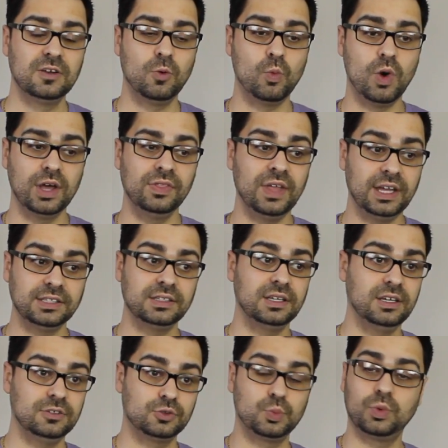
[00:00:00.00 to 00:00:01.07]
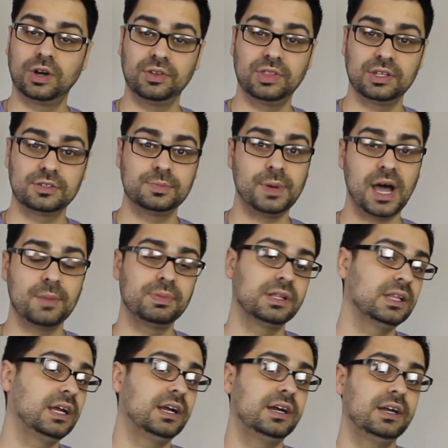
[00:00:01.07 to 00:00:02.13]
one that is worth its
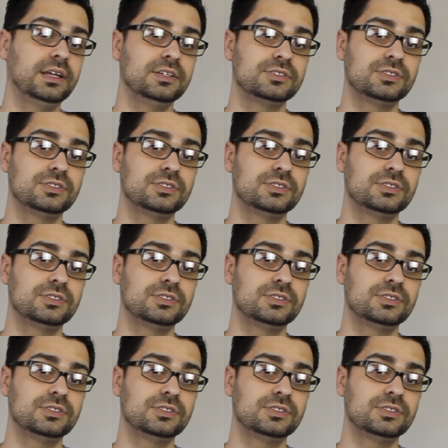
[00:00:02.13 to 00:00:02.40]
popularity.